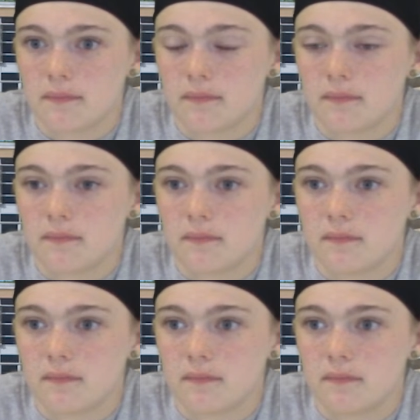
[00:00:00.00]

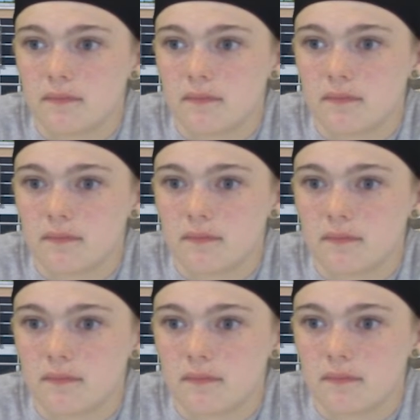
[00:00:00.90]

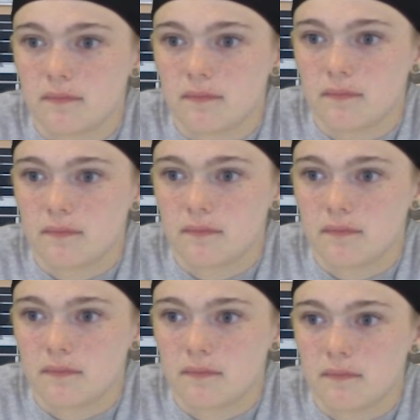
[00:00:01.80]

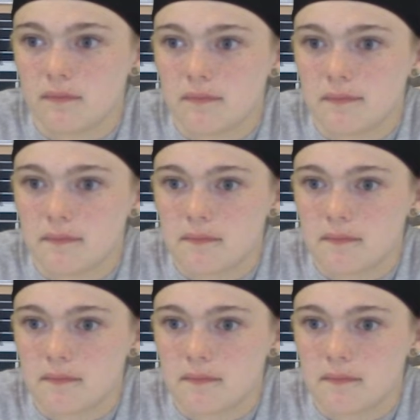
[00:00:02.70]
No words are spoken by the person on screen.